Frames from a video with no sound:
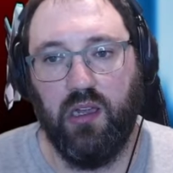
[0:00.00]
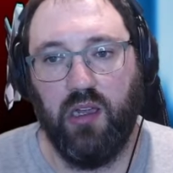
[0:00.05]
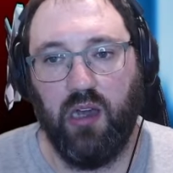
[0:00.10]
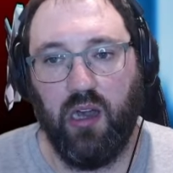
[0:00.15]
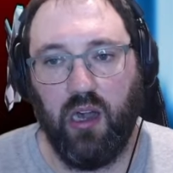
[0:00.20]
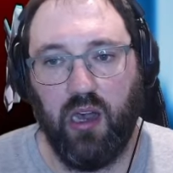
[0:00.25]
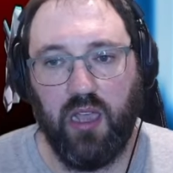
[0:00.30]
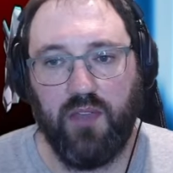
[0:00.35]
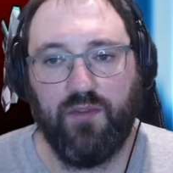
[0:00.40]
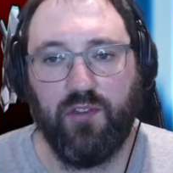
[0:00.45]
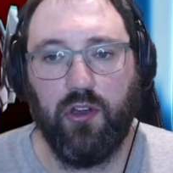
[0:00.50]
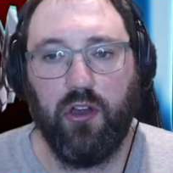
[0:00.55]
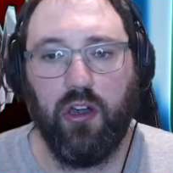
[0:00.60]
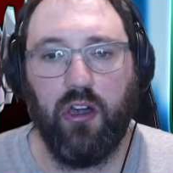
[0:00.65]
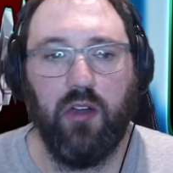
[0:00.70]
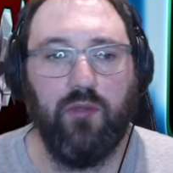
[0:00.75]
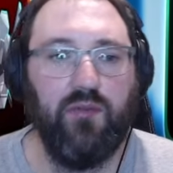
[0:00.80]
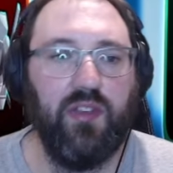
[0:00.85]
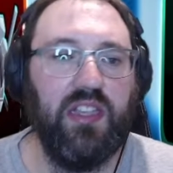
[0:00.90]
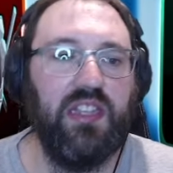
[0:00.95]
I've got
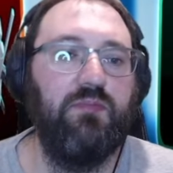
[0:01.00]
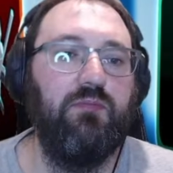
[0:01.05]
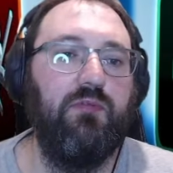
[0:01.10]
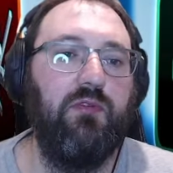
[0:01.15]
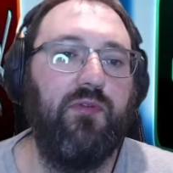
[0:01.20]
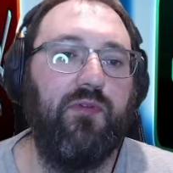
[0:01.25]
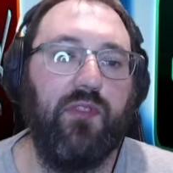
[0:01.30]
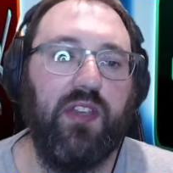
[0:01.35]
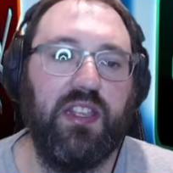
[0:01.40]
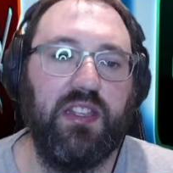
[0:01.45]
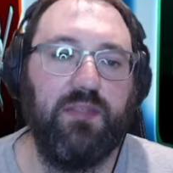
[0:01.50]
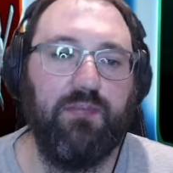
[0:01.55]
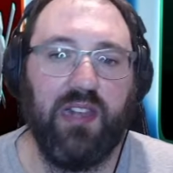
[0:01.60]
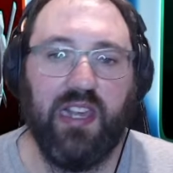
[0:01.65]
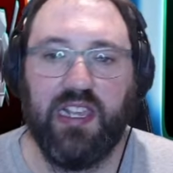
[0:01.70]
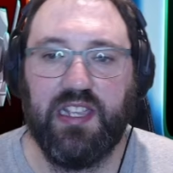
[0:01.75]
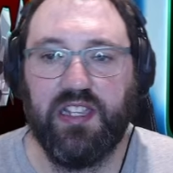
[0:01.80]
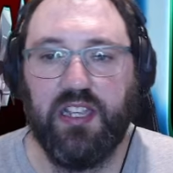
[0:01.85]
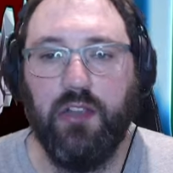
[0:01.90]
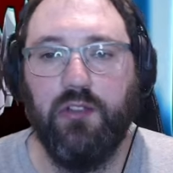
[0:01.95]
our reasonable
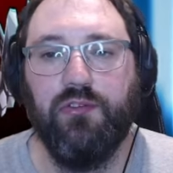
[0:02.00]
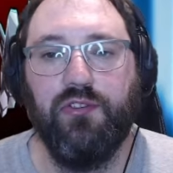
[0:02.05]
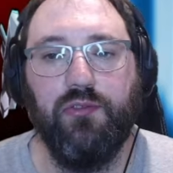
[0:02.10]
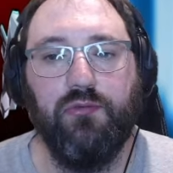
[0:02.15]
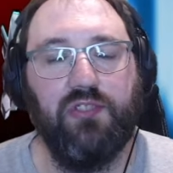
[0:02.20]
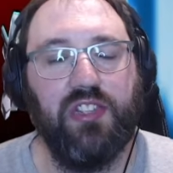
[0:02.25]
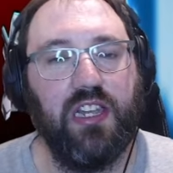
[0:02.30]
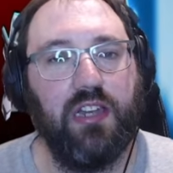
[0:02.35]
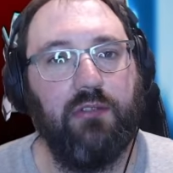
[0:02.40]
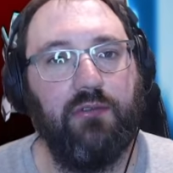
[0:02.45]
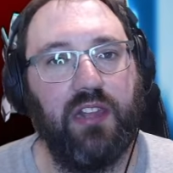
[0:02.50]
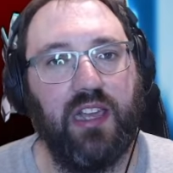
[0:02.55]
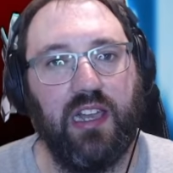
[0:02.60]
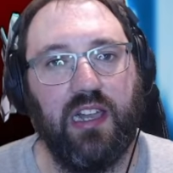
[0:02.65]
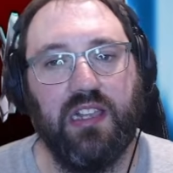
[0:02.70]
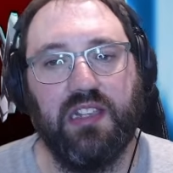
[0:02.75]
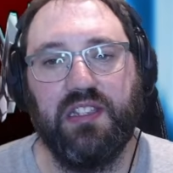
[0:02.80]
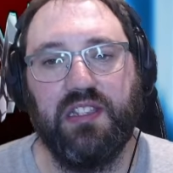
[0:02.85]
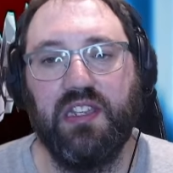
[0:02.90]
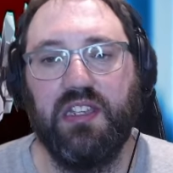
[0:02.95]
free-to-play total down
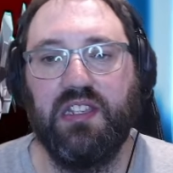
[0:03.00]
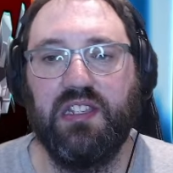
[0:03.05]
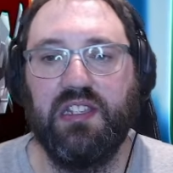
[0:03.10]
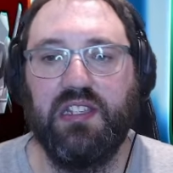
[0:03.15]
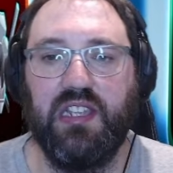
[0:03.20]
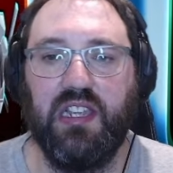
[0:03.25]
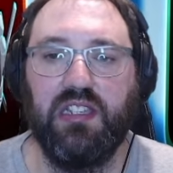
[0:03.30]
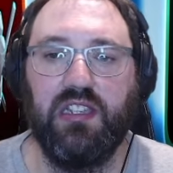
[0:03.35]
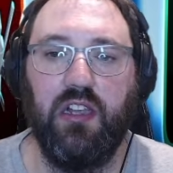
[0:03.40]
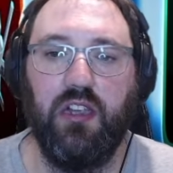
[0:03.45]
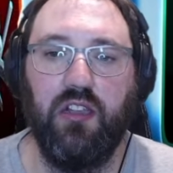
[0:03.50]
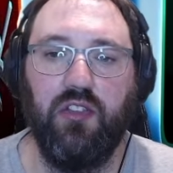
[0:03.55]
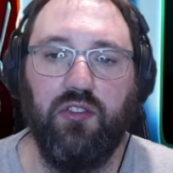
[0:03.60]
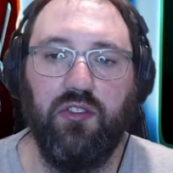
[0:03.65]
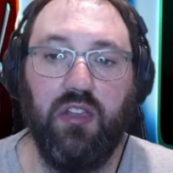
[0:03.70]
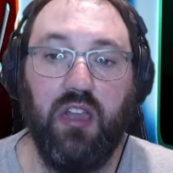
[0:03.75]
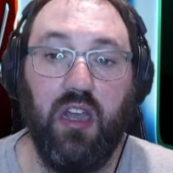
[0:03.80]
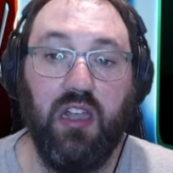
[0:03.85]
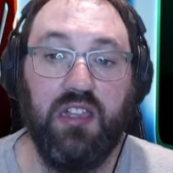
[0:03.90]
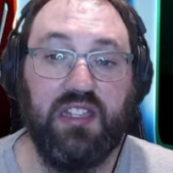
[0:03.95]
as
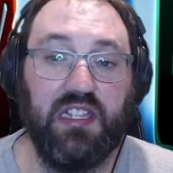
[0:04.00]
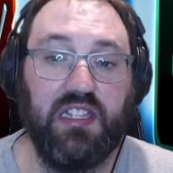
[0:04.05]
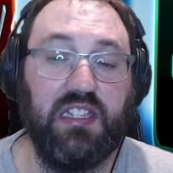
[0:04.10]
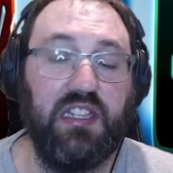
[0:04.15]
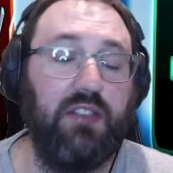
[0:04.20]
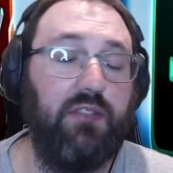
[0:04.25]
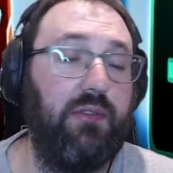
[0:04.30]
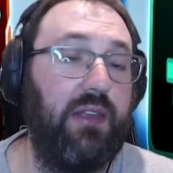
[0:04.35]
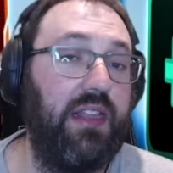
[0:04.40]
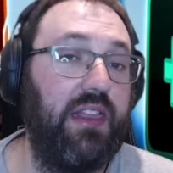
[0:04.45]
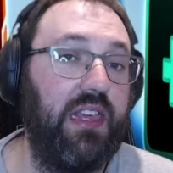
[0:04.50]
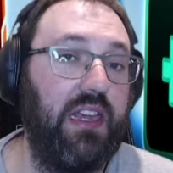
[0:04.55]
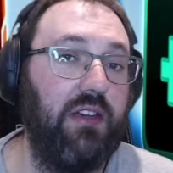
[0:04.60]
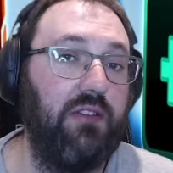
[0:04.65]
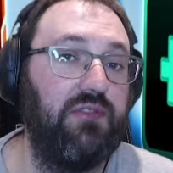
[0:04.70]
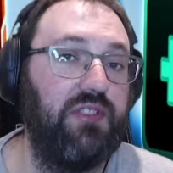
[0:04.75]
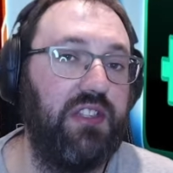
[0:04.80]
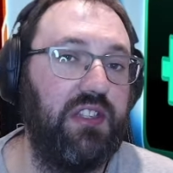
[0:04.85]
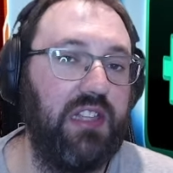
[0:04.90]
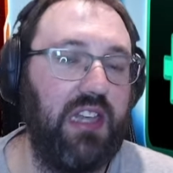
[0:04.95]

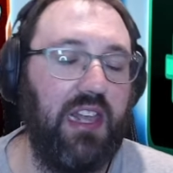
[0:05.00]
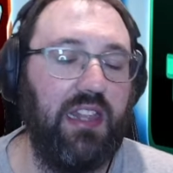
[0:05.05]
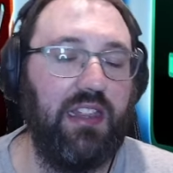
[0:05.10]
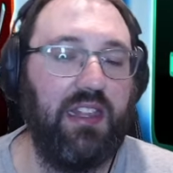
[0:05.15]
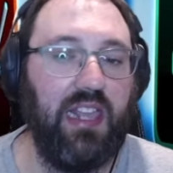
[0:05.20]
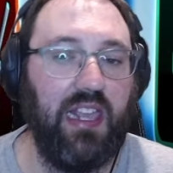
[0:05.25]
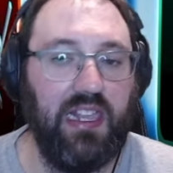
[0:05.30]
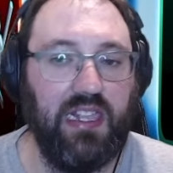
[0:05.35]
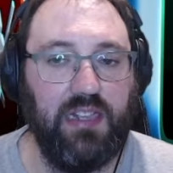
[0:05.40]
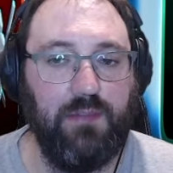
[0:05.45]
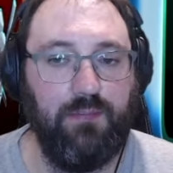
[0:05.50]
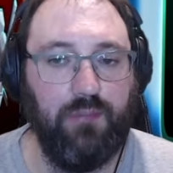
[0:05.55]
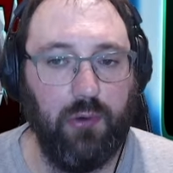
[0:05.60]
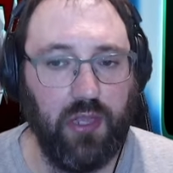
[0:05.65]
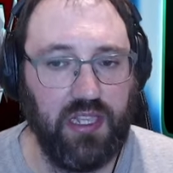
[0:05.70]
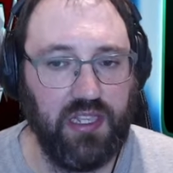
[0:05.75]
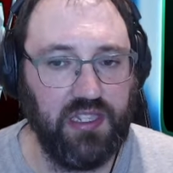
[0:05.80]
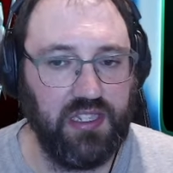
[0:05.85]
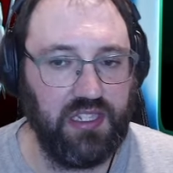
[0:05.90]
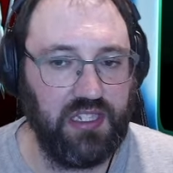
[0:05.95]
63,080
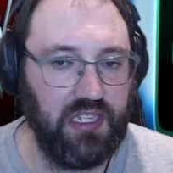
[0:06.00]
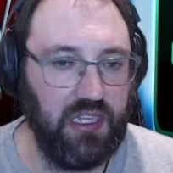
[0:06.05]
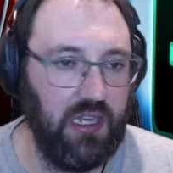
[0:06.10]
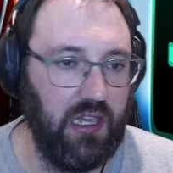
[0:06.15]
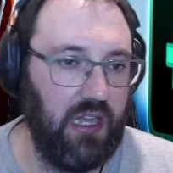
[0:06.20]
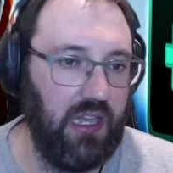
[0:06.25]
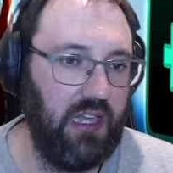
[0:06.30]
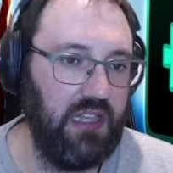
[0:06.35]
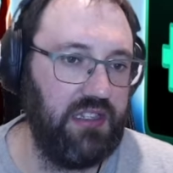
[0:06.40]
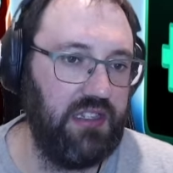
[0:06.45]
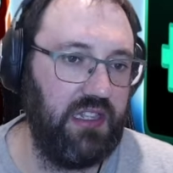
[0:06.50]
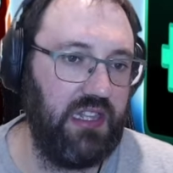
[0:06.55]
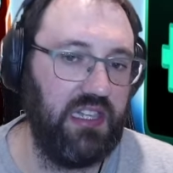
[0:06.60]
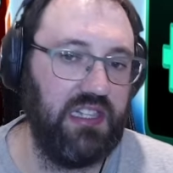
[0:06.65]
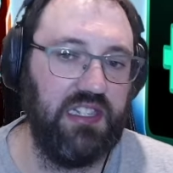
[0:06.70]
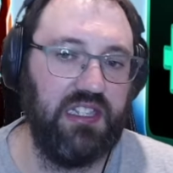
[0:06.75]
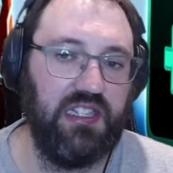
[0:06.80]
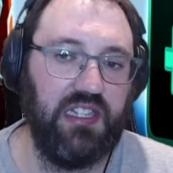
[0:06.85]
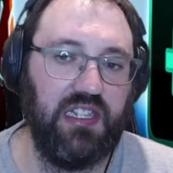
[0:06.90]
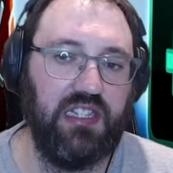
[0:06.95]
points. So
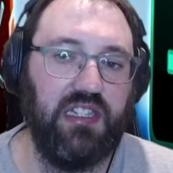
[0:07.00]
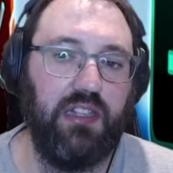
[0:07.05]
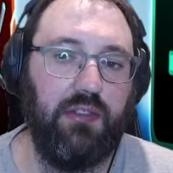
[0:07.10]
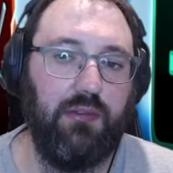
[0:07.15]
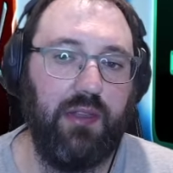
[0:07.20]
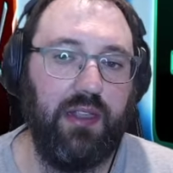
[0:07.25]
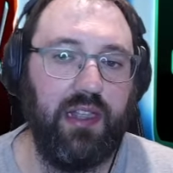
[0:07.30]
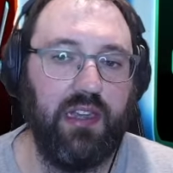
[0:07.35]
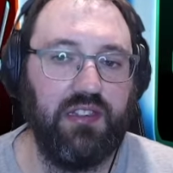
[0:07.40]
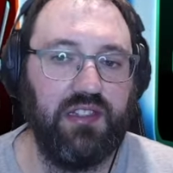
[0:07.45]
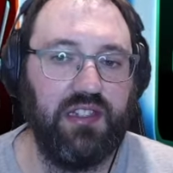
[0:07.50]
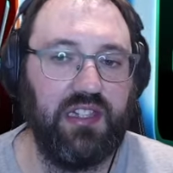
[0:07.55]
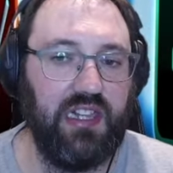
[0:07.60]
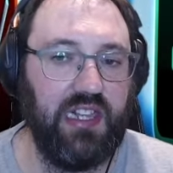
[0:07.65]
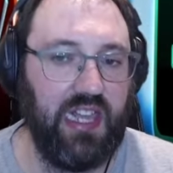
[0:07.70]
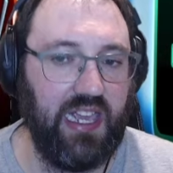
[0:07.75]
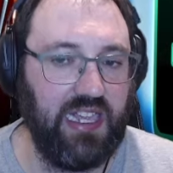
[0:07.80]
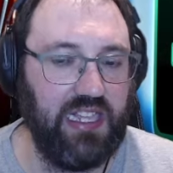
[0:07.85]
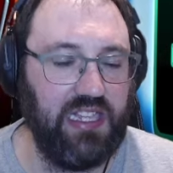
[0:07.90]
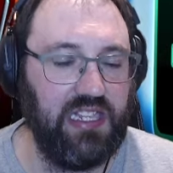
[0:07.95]
that's
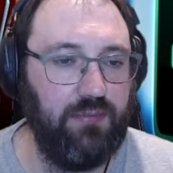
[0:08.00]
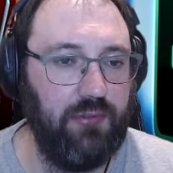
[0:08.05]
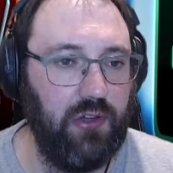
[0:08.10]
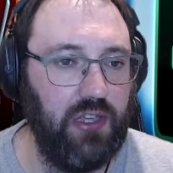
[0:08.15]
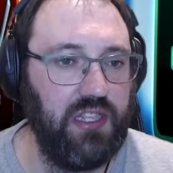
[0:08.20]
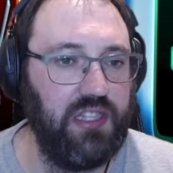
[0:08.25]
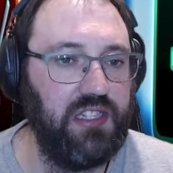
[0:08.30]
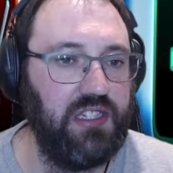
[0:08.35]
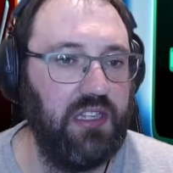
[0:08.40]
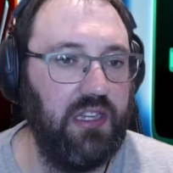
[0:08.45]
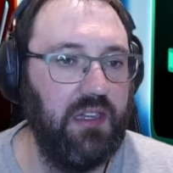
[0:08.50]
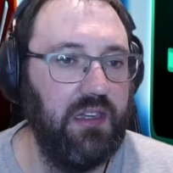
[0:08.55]
63,080 points.